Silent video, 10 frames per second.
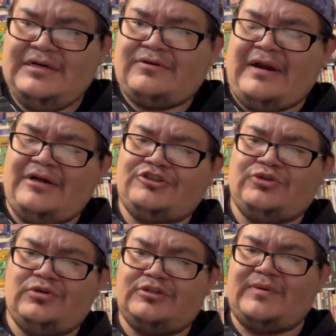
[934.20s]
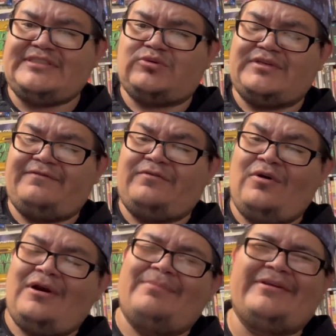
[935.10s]
Crown Jewel
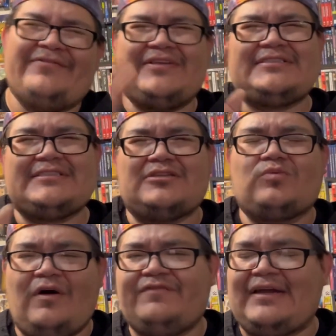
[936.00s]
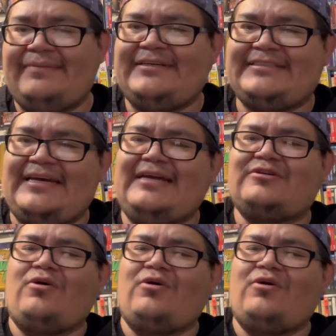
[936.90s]
2024, I believe this is the 12th time they said.